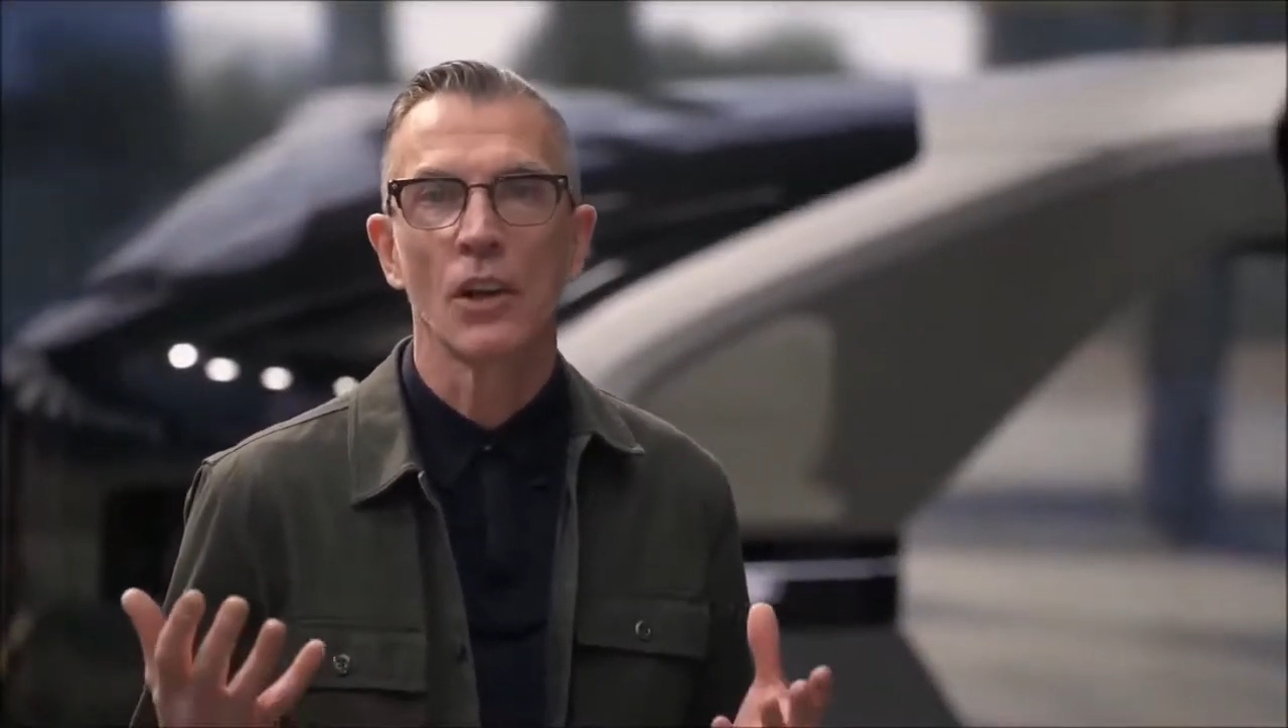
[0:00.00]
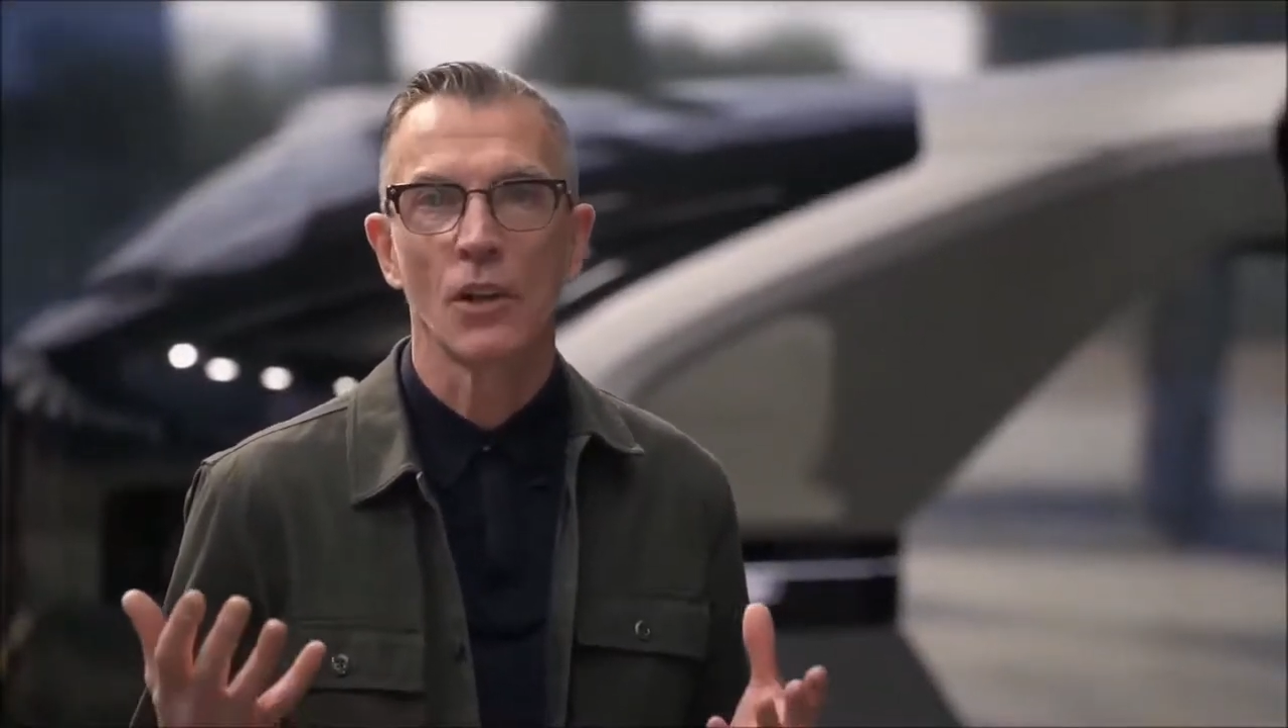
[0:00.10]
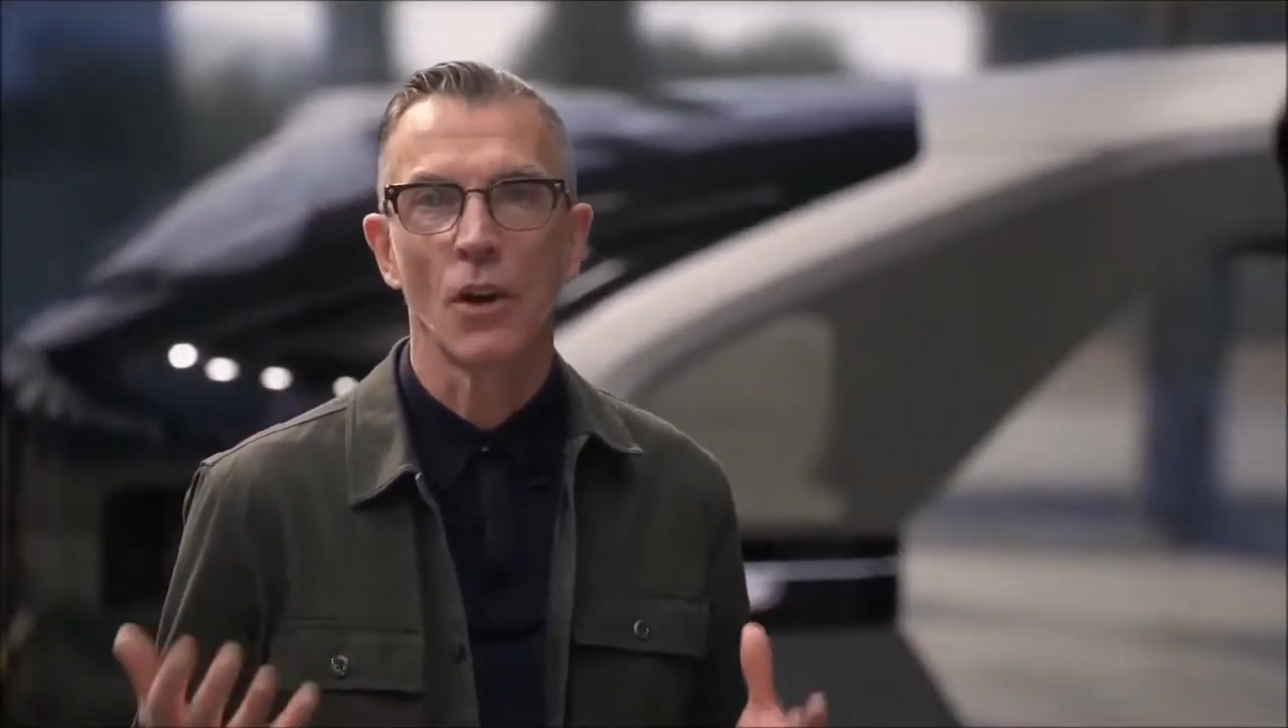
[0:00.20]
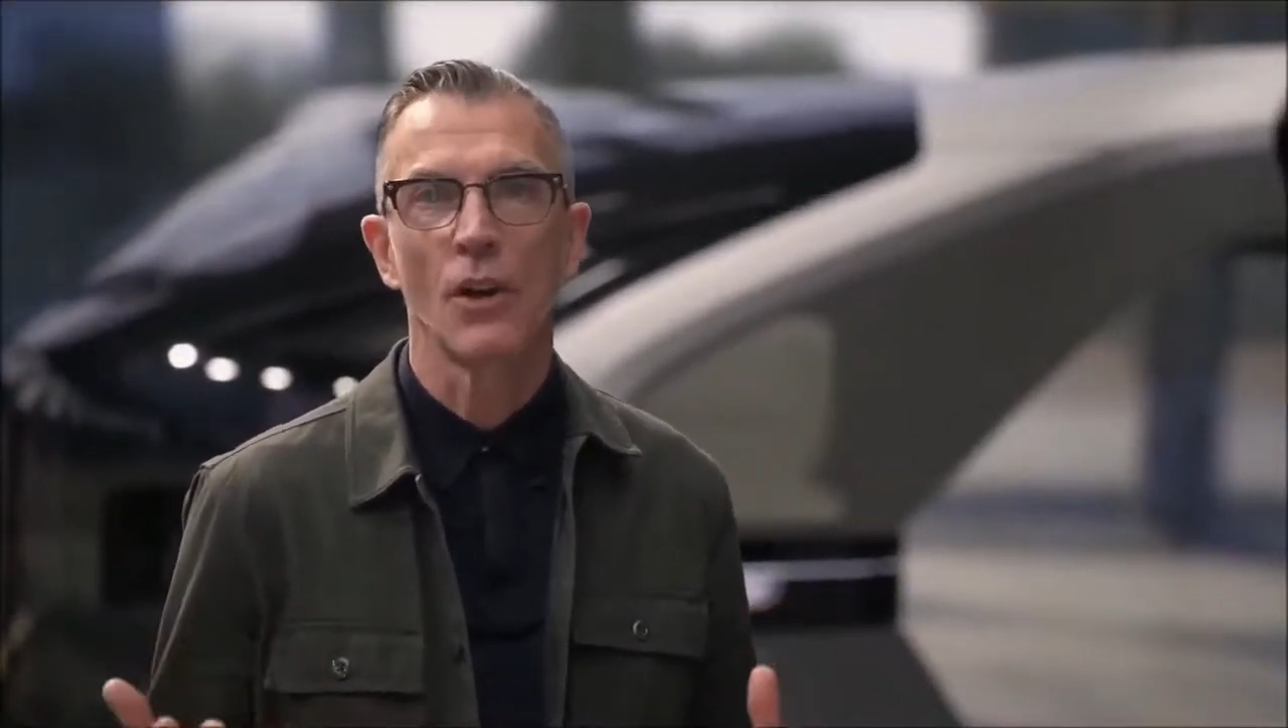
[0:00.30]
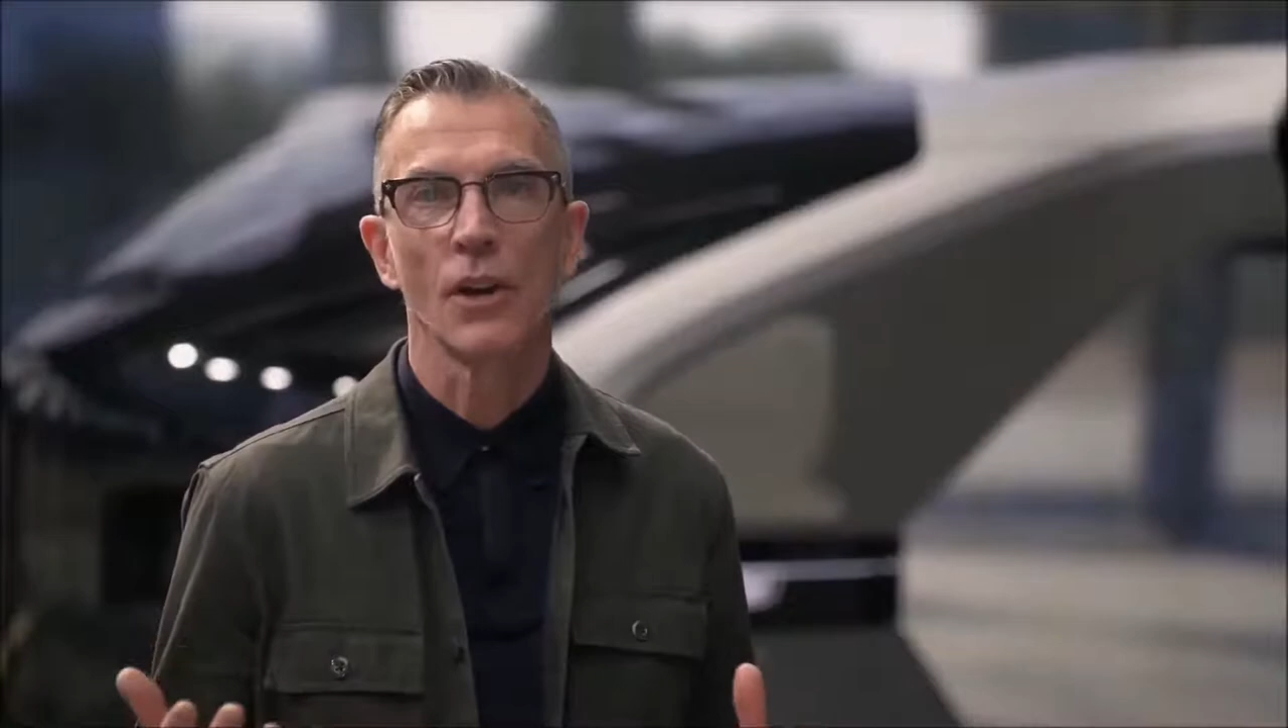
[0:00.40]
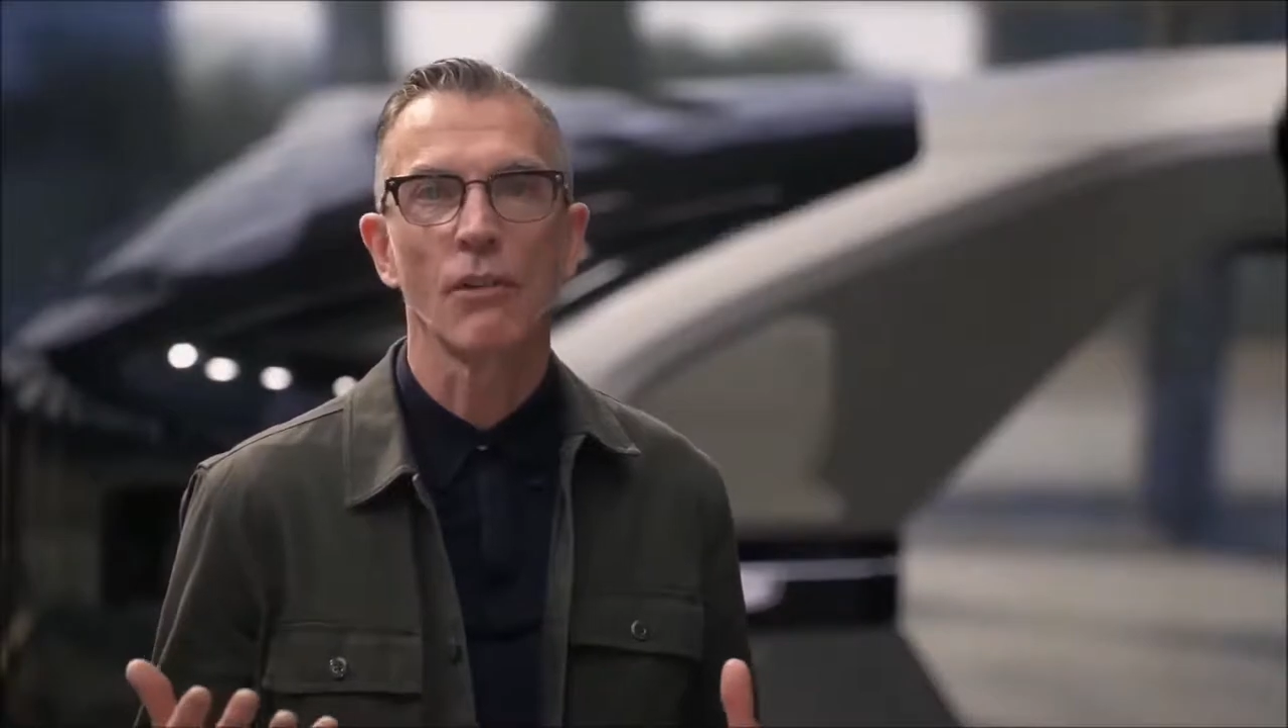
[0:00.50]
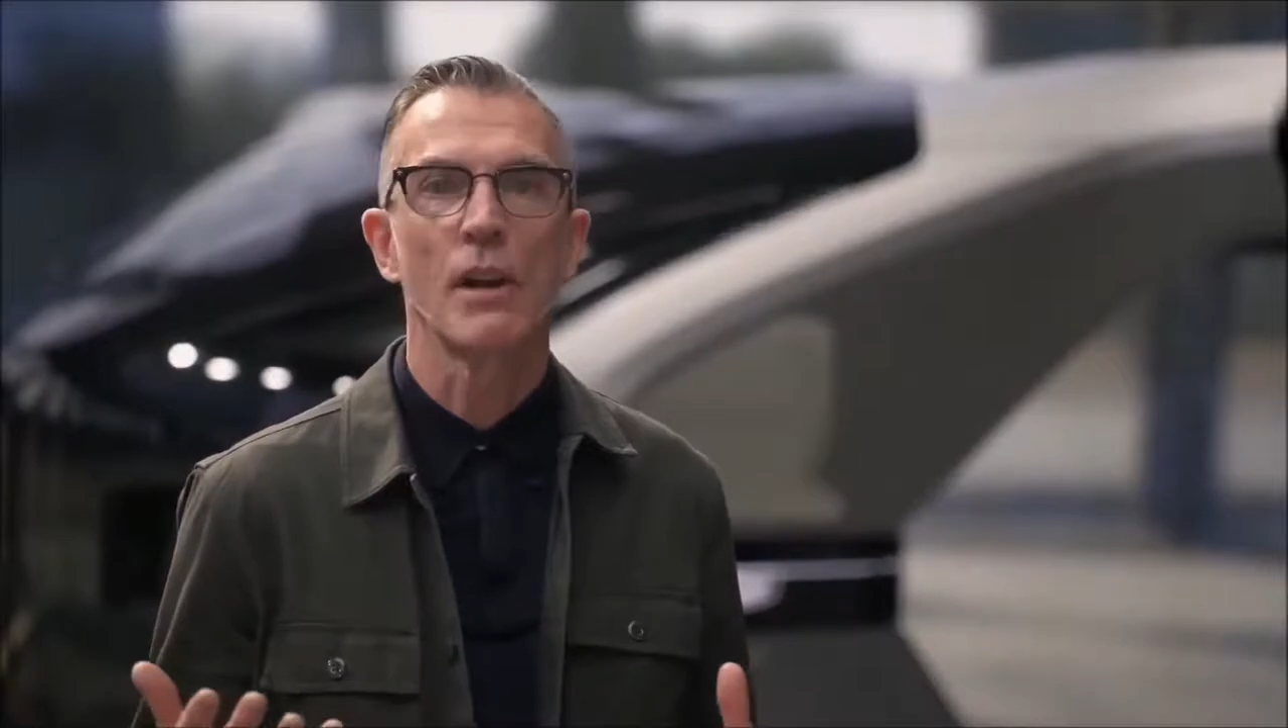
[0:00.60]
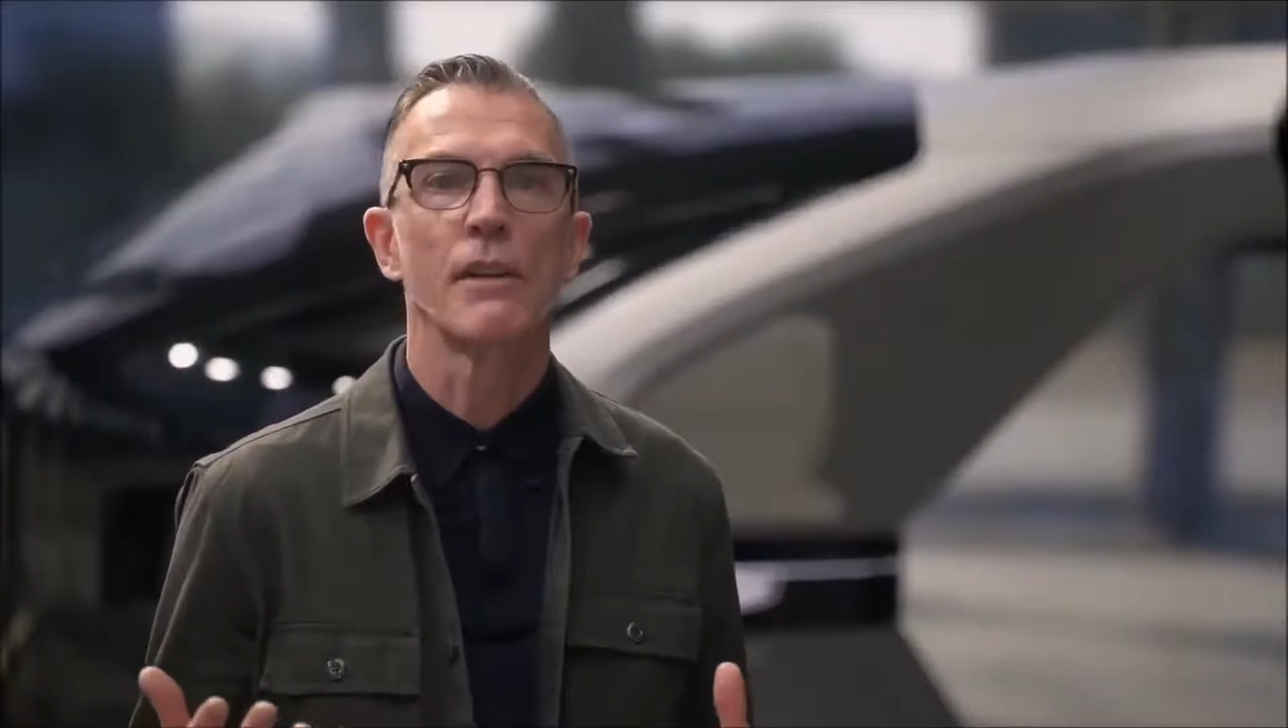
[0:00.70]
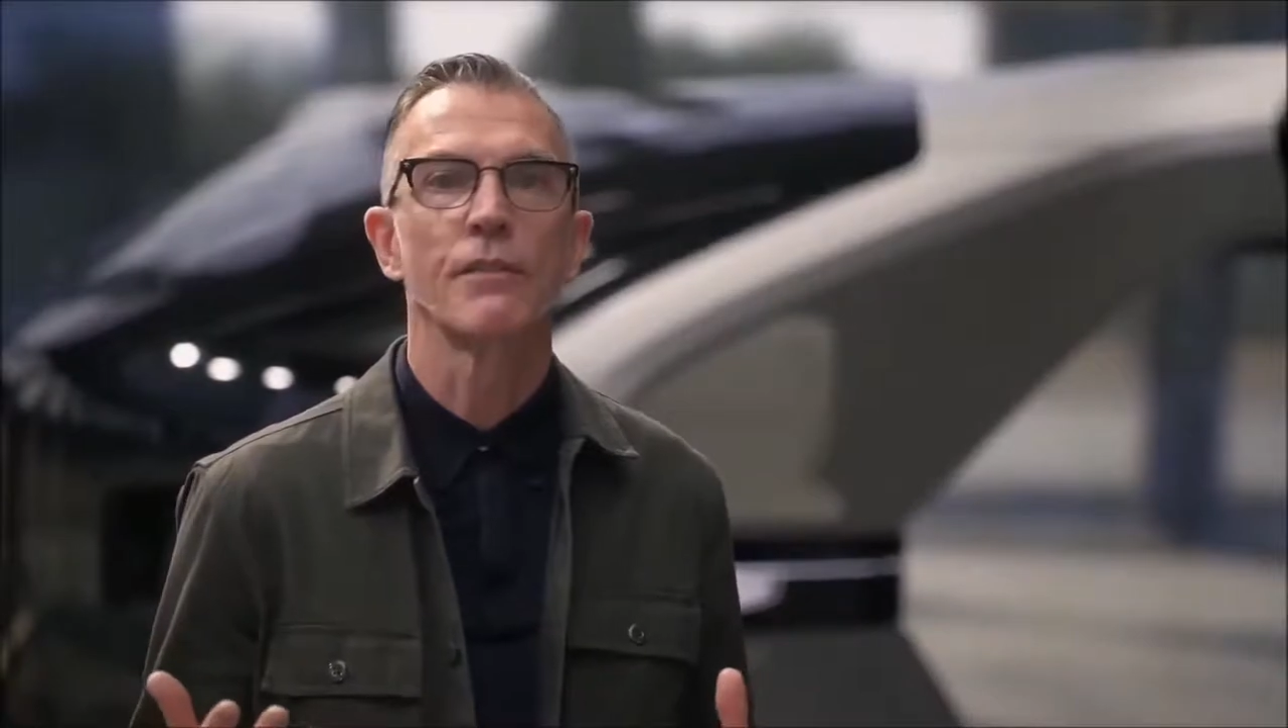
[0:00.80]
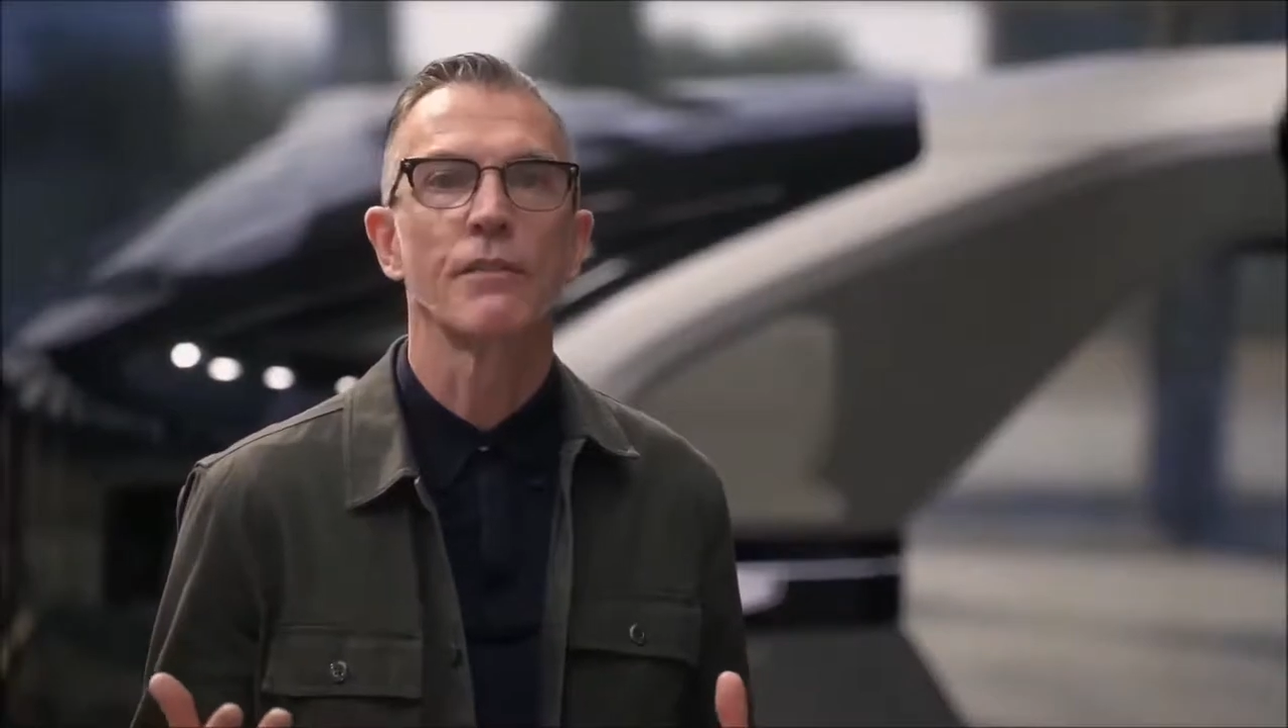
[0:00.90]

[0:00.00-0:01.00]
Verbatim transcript: choreographed